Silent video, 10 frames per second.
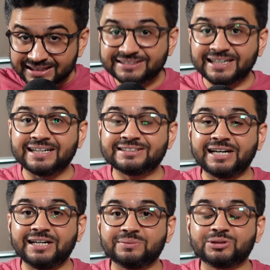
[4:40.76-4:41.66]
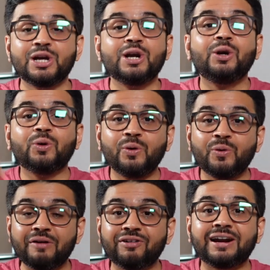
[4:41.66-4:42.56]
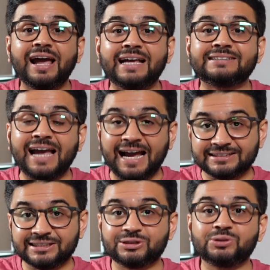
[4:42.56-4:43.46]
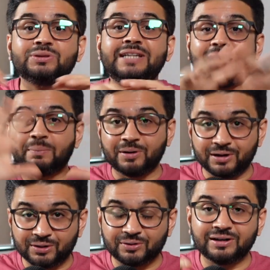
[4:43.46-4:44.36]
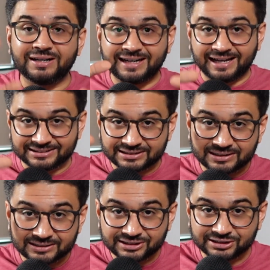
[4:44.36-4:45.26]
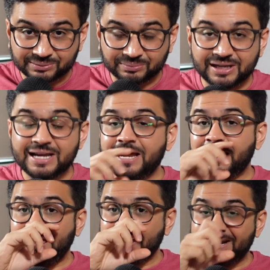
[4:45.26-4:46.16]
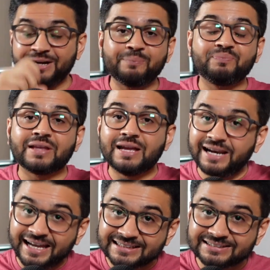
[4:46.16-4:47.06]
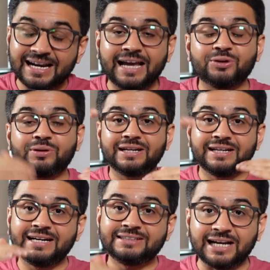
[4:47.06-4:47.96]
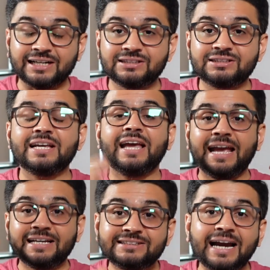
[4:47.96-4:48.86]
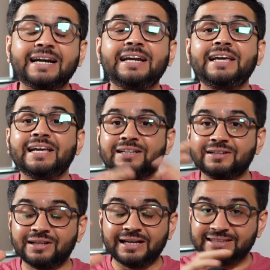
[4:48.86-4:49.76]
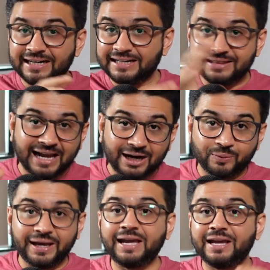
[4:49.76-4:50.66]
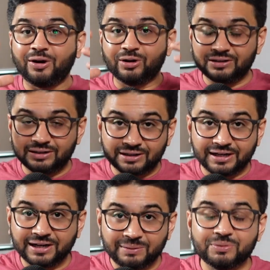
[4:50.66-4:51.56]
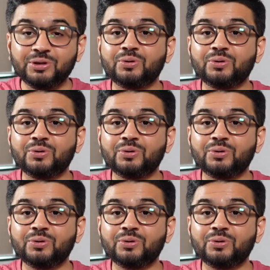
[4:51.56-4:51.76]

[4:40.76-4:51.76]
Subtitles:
checklist items, to whoever has access to that particular task system. Like in Like in Slack, you can create channels exactly in that way. On ClickUp, you